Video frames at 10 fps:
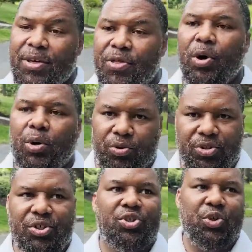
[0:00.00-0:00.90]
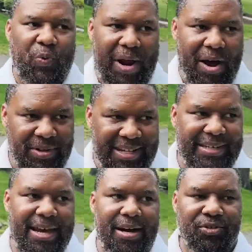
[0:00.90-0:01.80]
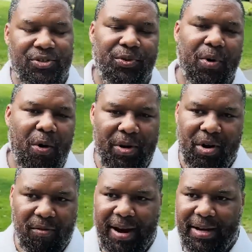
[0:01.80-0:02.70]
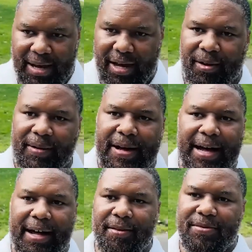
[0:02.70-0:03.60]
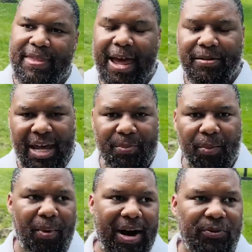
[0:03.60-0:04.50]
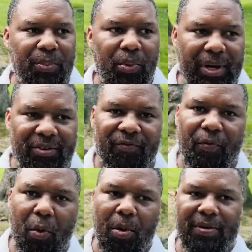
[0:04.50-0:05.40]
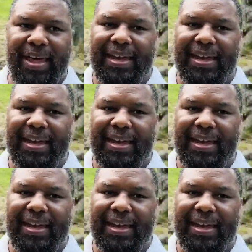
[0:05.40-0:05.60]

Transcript: Those surrounding towns to where we are right now, that type of price point for